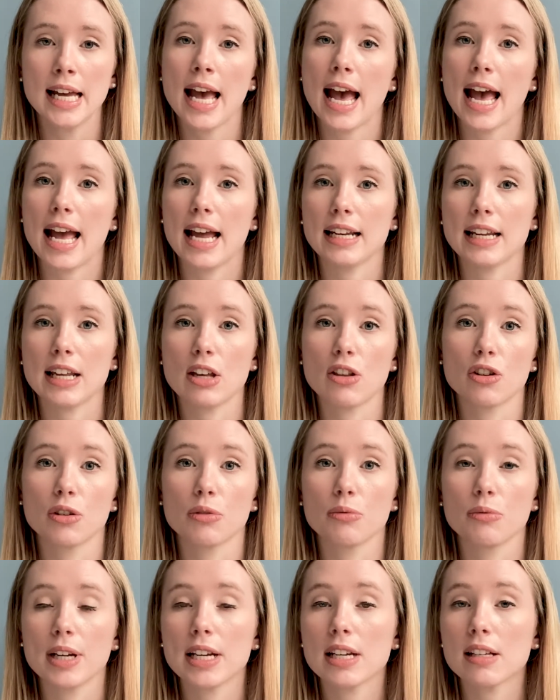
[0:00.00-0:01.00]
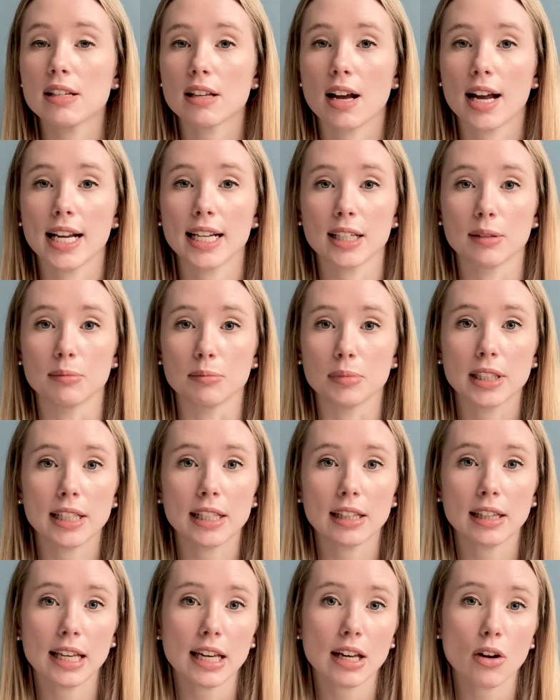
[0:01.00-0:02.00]
and either redesign
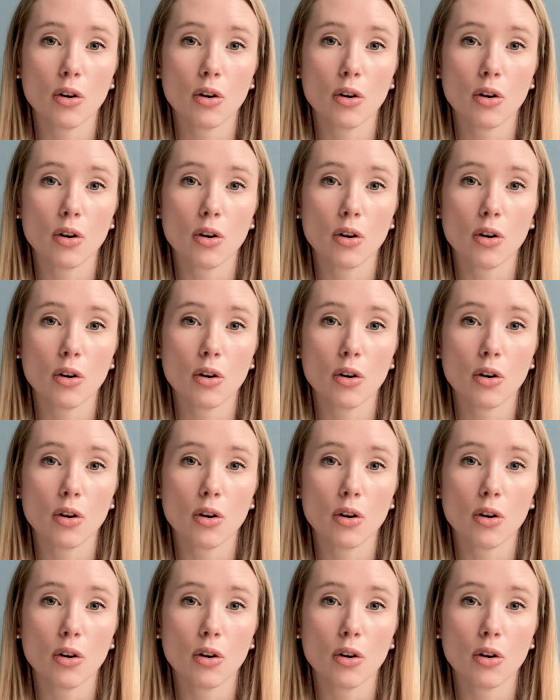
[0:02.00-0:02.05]
completely